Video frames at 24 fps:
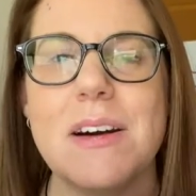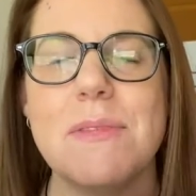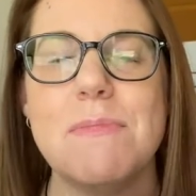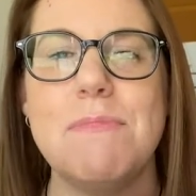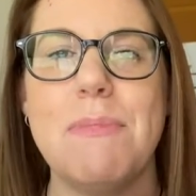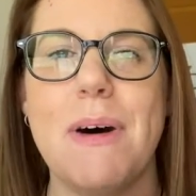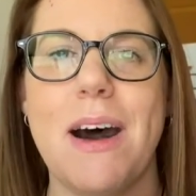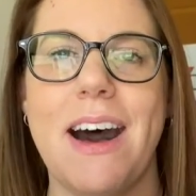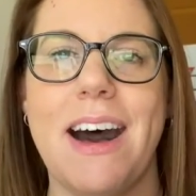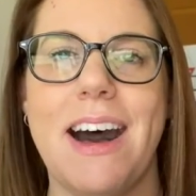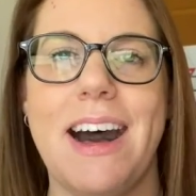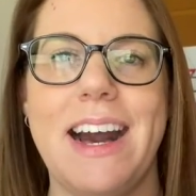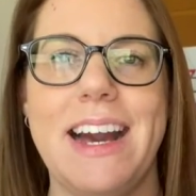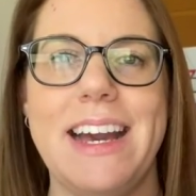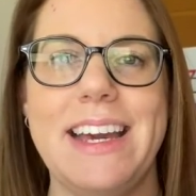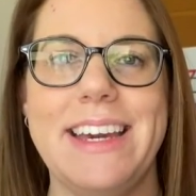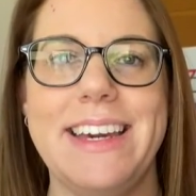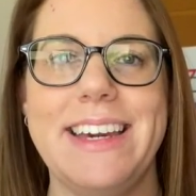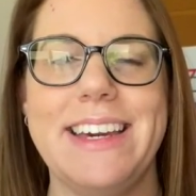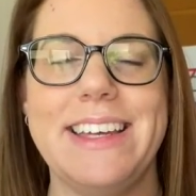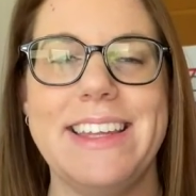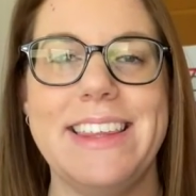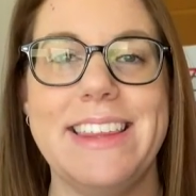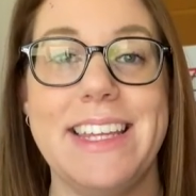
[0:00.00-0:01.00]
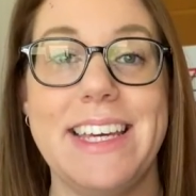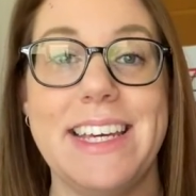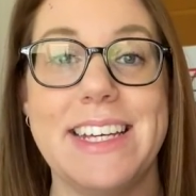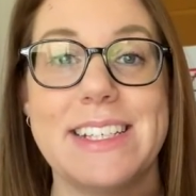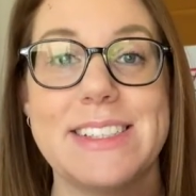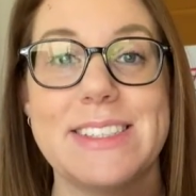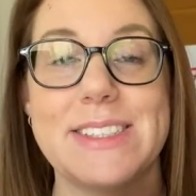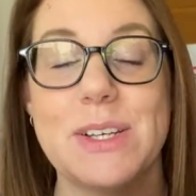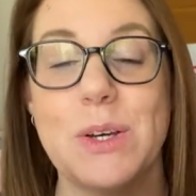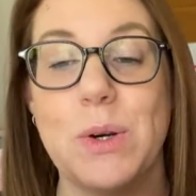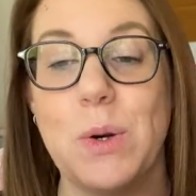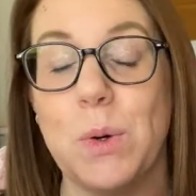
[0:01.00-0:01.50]
by
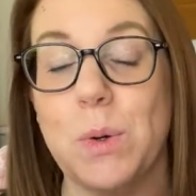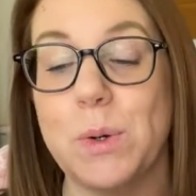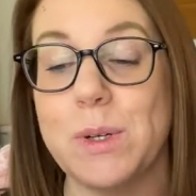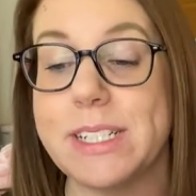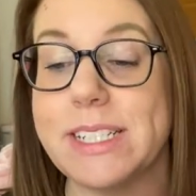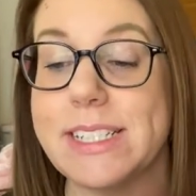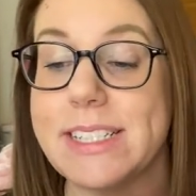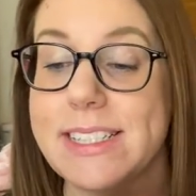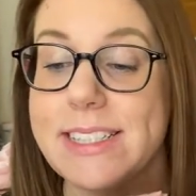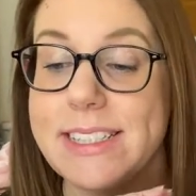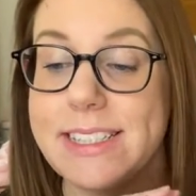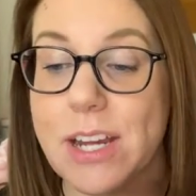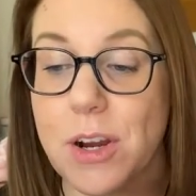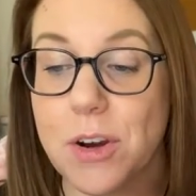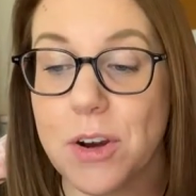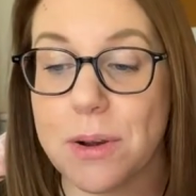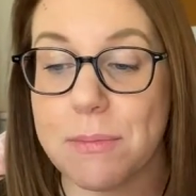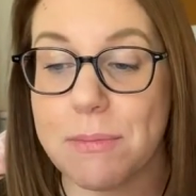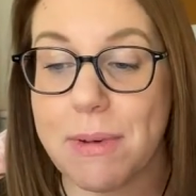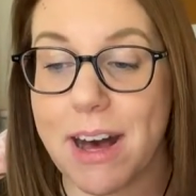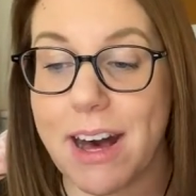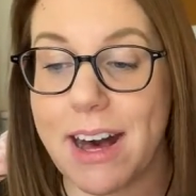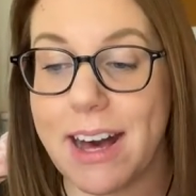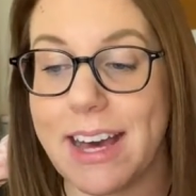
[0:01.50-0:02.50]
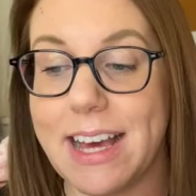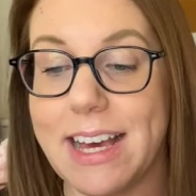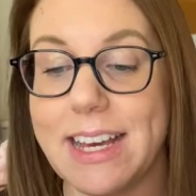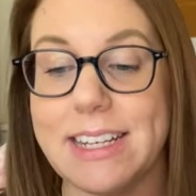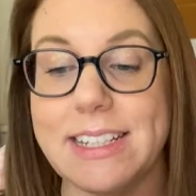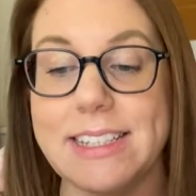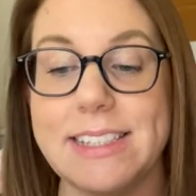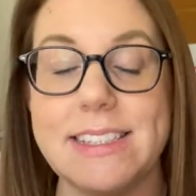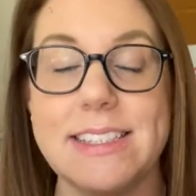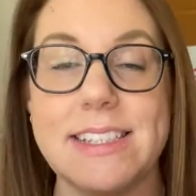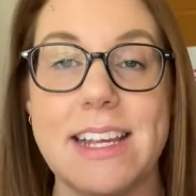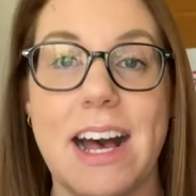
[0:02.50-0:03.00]
things called
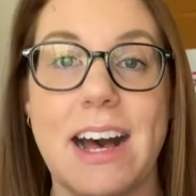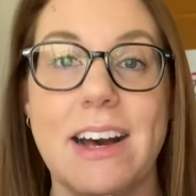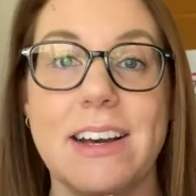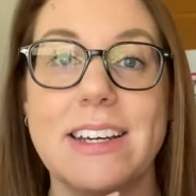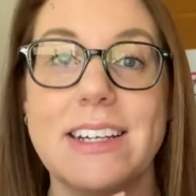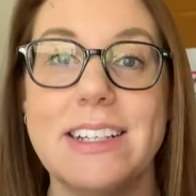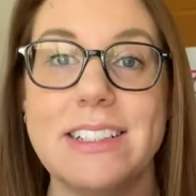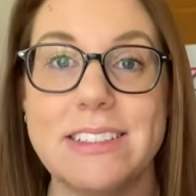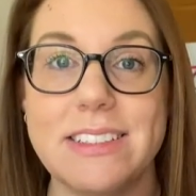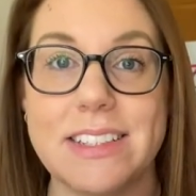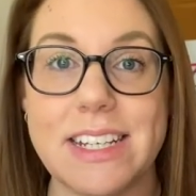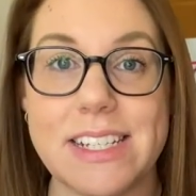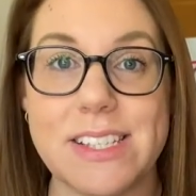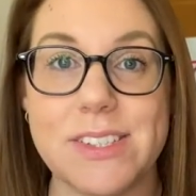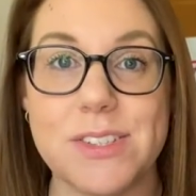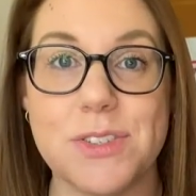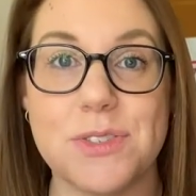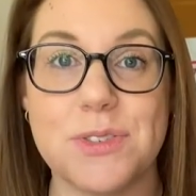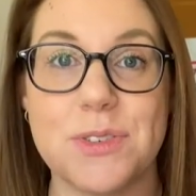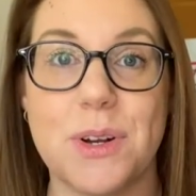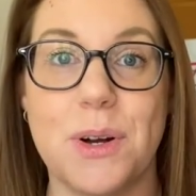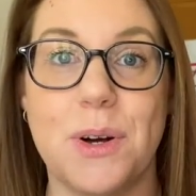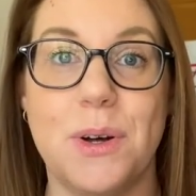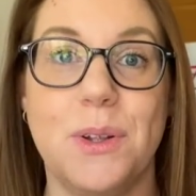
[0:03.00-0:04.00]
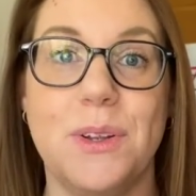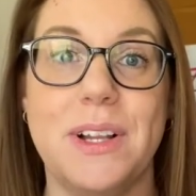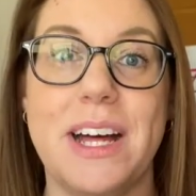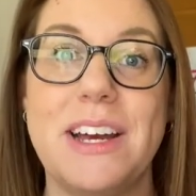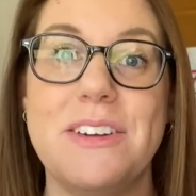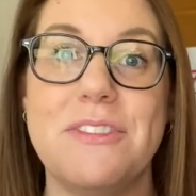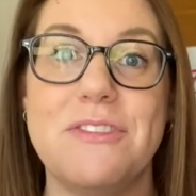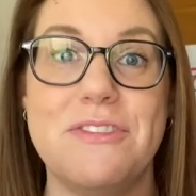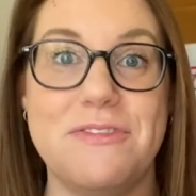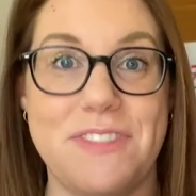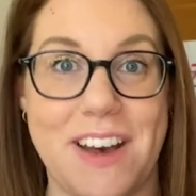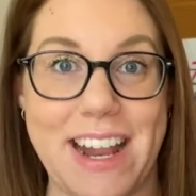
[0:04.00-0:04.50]
ceramides, cholesterol,
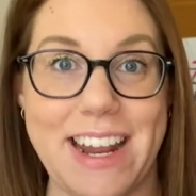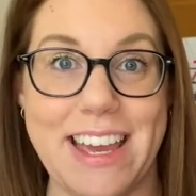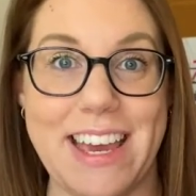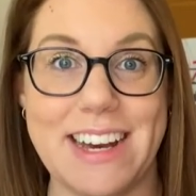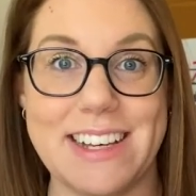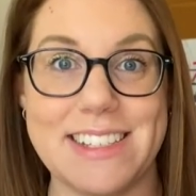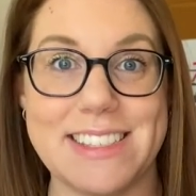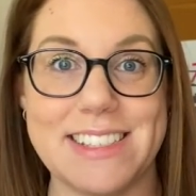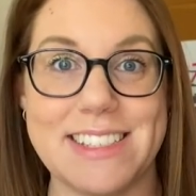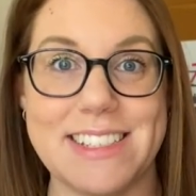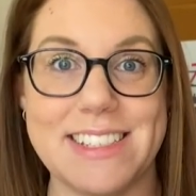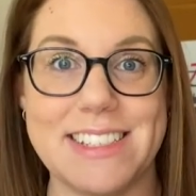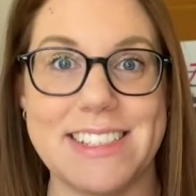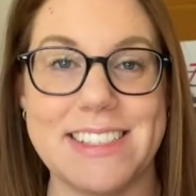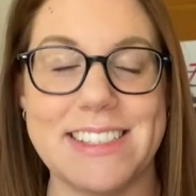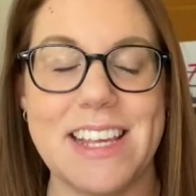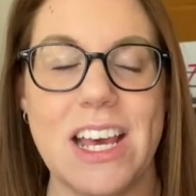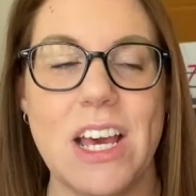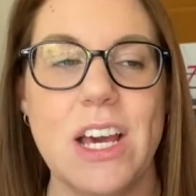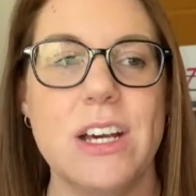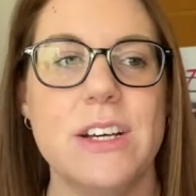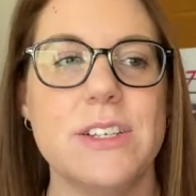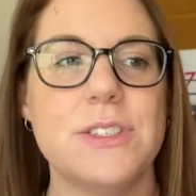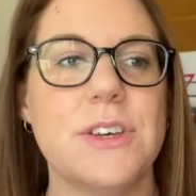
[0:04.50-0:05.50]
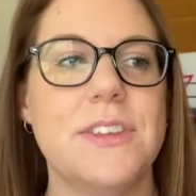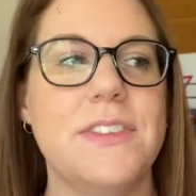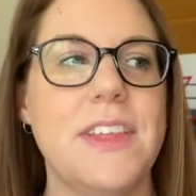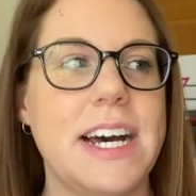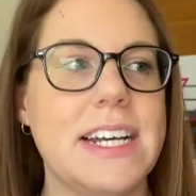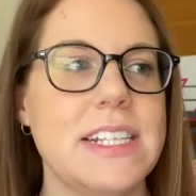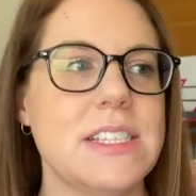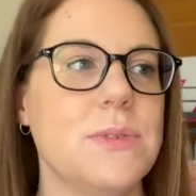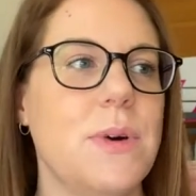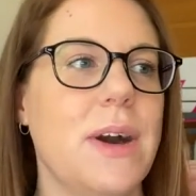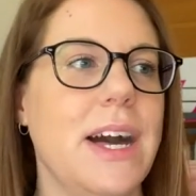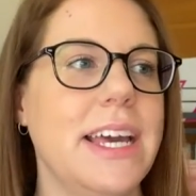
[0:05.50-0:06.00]
and fatty acids. So
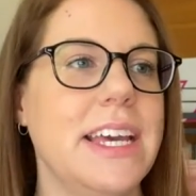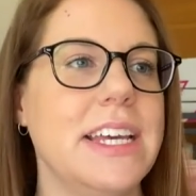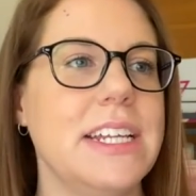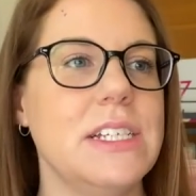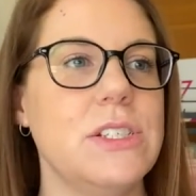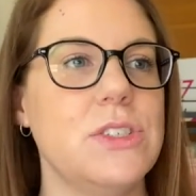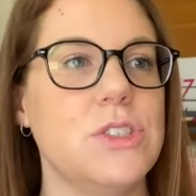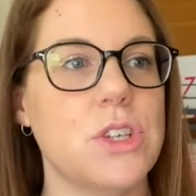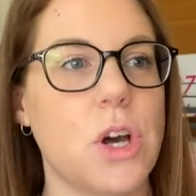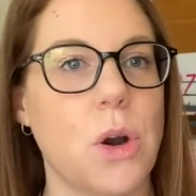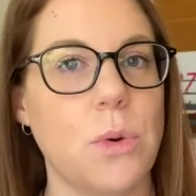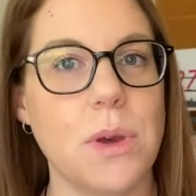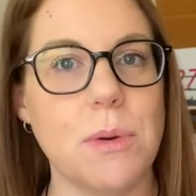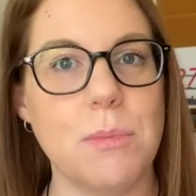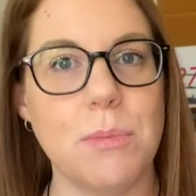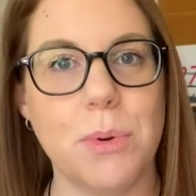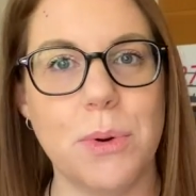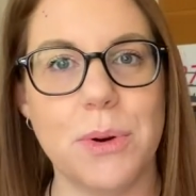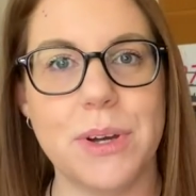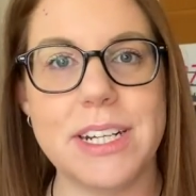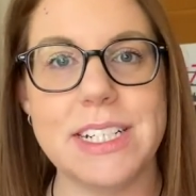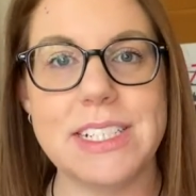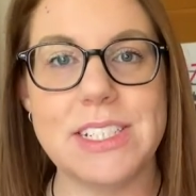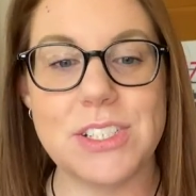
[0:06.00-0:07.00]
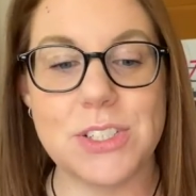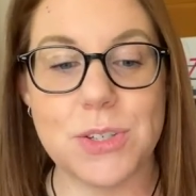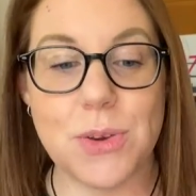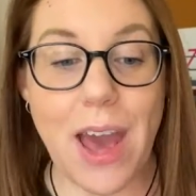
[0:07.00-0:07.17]
that's why it is so important to